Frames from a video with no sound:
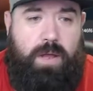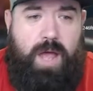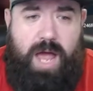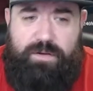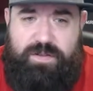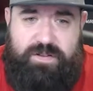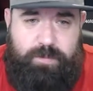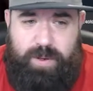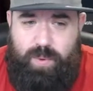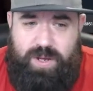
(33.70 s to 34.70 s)
I felt a
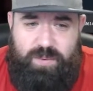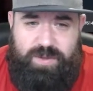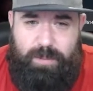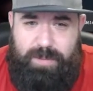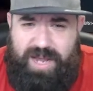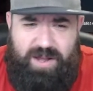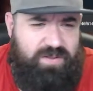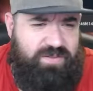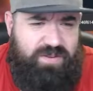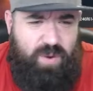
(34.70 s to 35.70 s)
bit weird without my hat
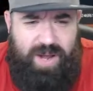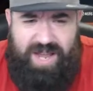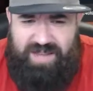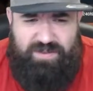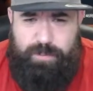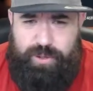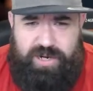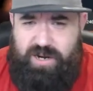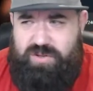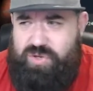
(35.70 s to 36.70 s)
on, so I had to put it
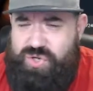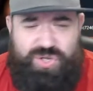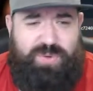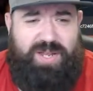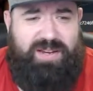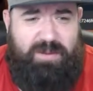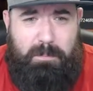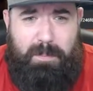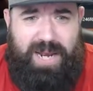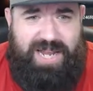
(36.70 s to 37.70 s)
on just so that I
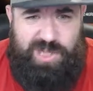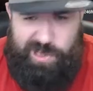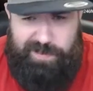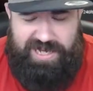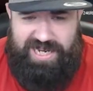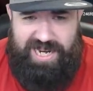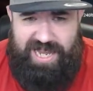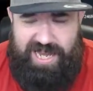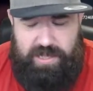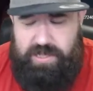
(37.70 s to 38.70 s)
didn't blind you by the
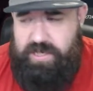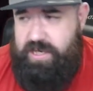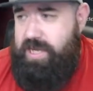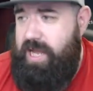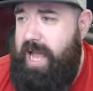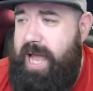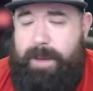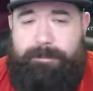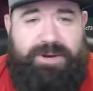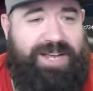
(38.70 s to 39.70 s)
glare.
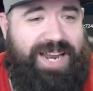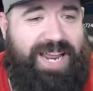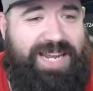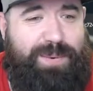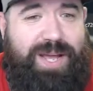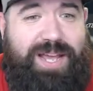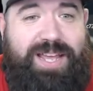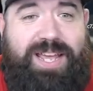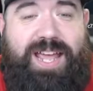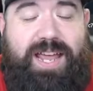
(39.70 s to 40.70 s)
But anyway,
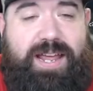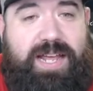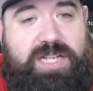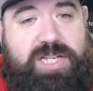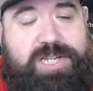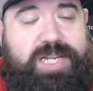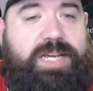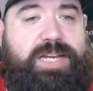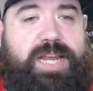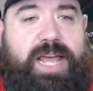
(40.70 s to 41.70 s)
it's the
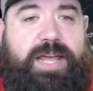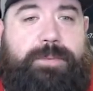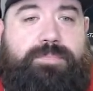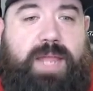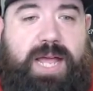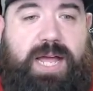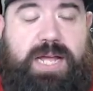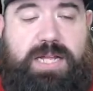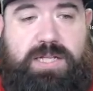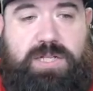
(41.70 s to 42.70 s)
second day,
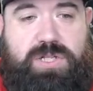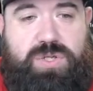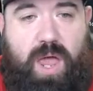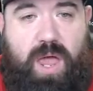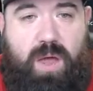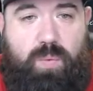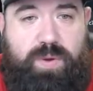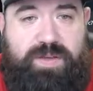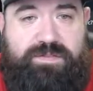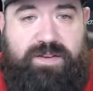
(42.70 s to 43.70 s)
and
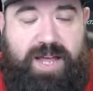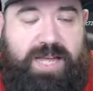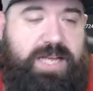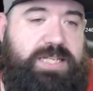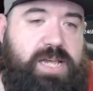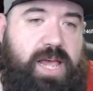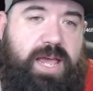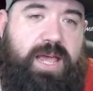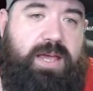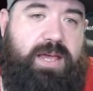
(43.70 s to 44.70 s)
we've had
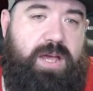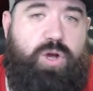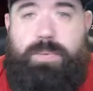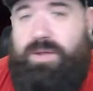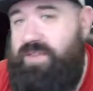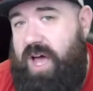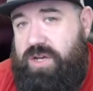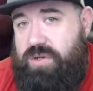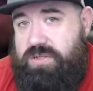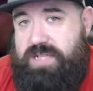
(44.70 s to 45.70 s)
a couple of
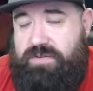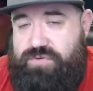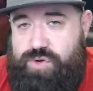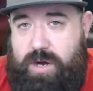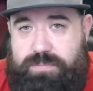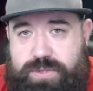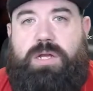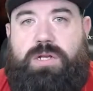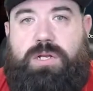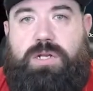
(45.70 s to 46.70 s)
articles that have dropped
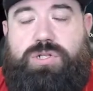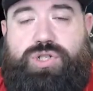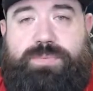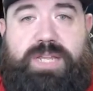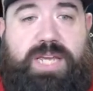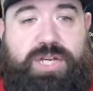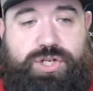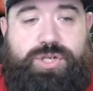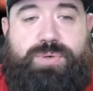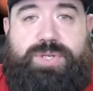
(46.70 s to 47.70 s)
on some of the
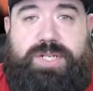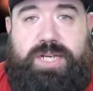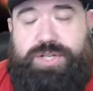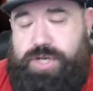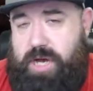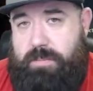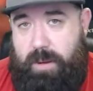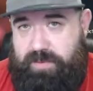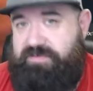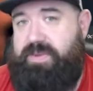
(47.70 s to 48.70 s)
issues that
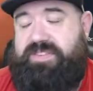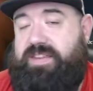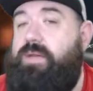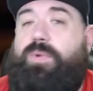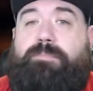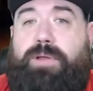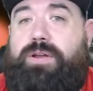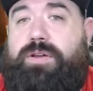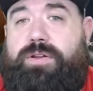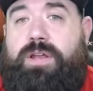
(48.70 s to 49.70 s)
Sharkmob have been seeing with
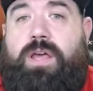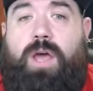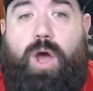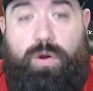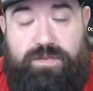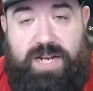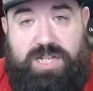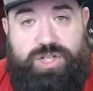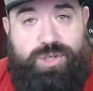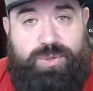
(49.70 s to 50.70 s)
Bloodhunt over the
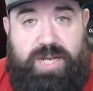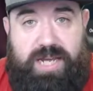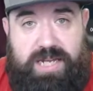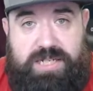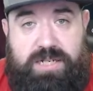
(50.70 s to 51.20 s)
last 2 days